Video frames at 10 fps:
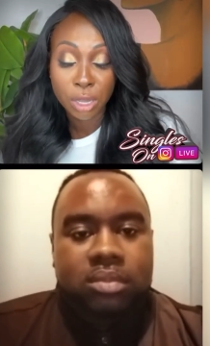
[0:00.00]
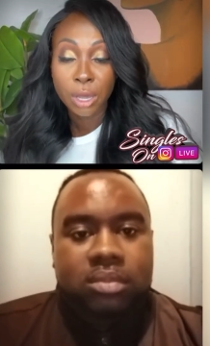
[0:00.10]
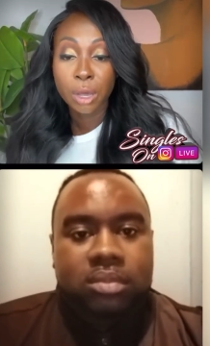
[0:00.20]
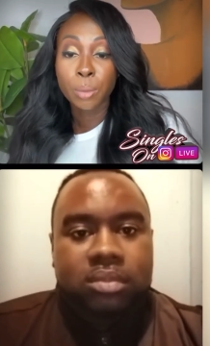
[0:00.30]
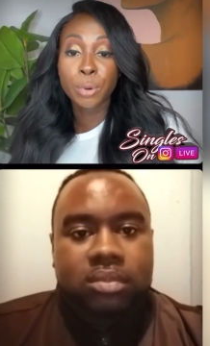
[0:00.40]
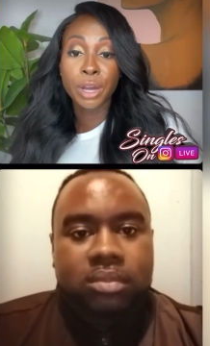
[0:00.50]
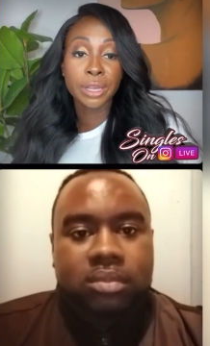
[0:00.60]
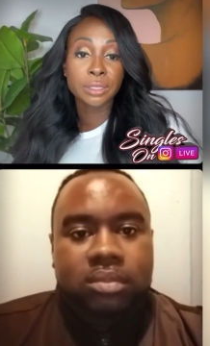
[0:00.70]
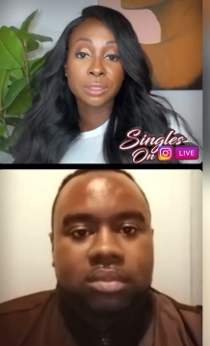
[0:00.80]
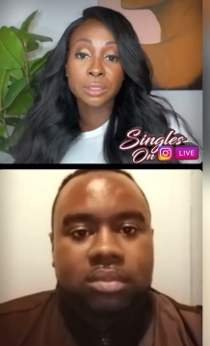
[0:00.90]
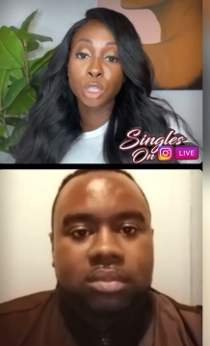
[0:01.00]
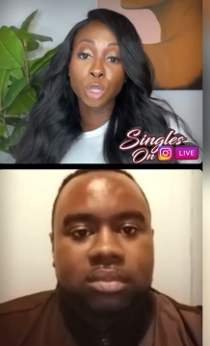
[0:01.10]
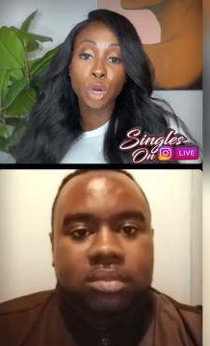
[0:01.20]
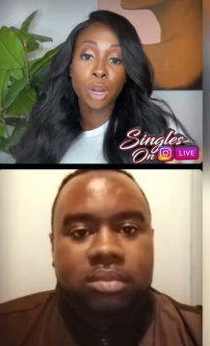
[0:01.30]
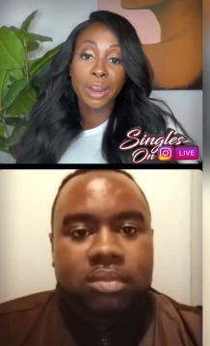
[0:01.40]
Speaker 1: But the
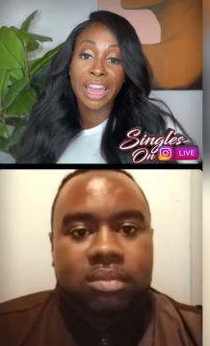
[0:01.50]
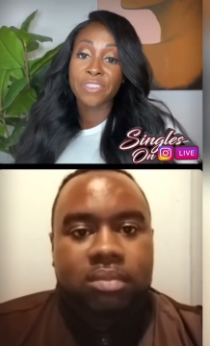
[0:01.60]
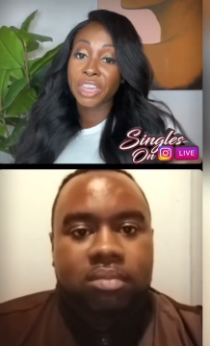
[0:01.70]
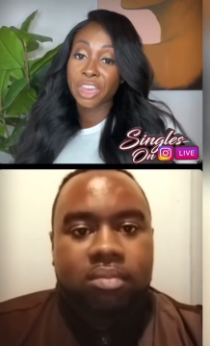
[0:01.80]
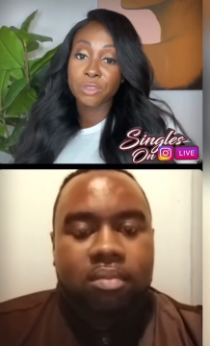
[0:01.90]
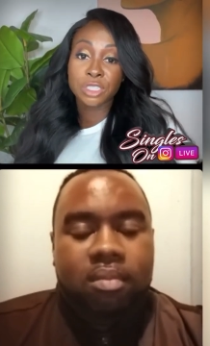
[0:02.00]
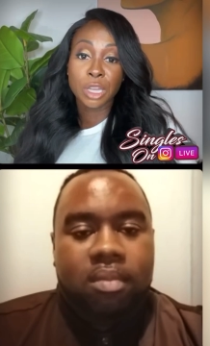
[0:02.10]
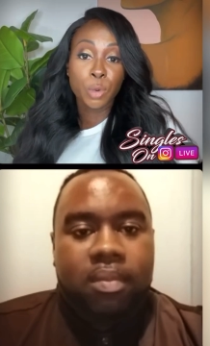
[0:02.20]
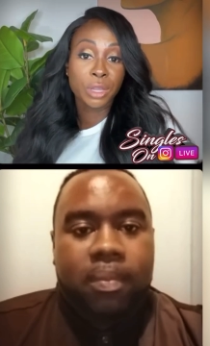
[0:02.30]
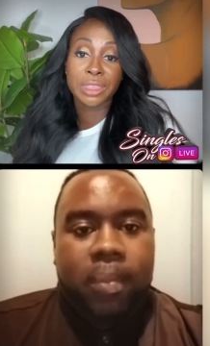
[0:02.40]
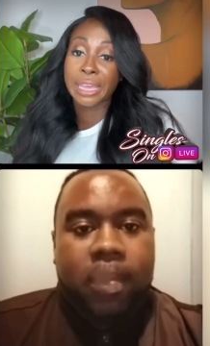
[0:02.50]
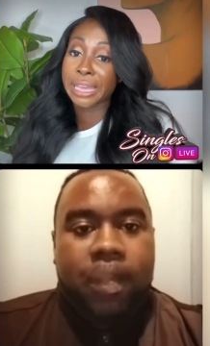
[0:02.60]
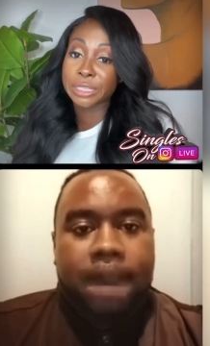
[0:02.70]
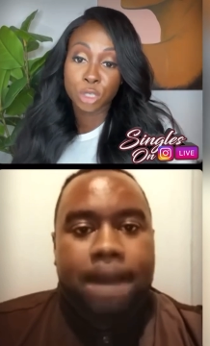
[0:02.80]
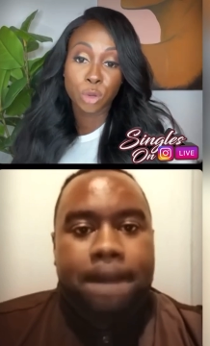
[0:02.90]
Lord gonna have to give you some more things
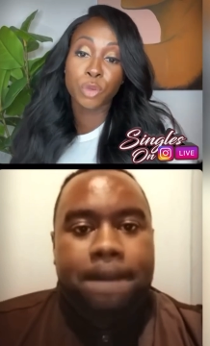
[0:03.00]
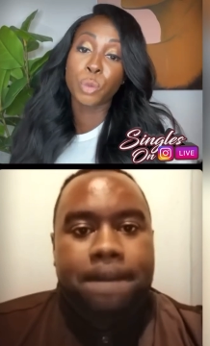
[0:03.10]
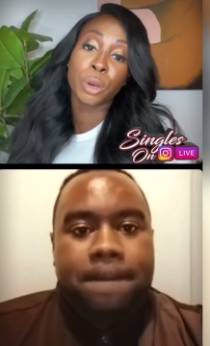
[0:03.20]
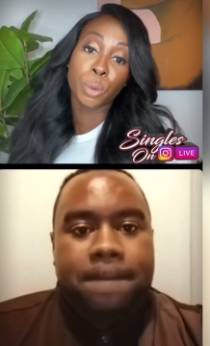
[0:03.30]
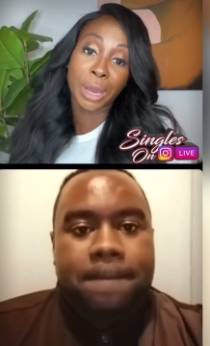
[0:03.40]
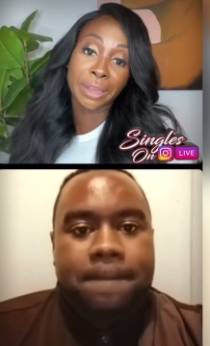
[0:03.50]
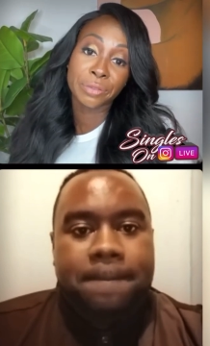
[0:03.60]
too if you want a wife.